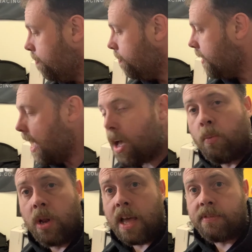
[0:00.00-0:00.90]
Yeah,
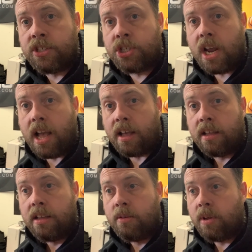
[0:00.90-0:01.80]
we'll have a chat.
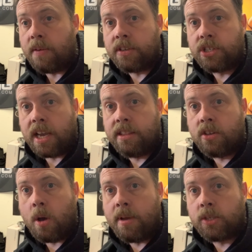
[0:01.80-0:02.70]
We'll have a chat in the
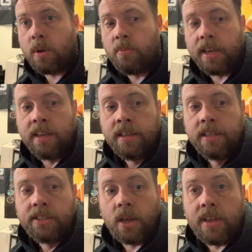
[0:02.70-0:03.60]
comments, won't we?
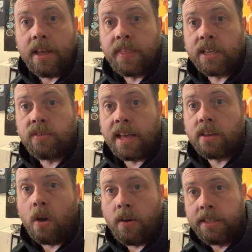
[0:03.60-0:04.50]
So yeah, thanks for that,
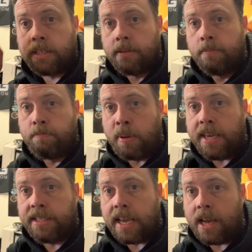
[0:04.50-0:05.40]
guys.
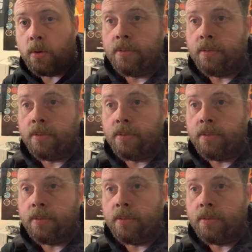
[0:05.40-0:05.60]
Peace out.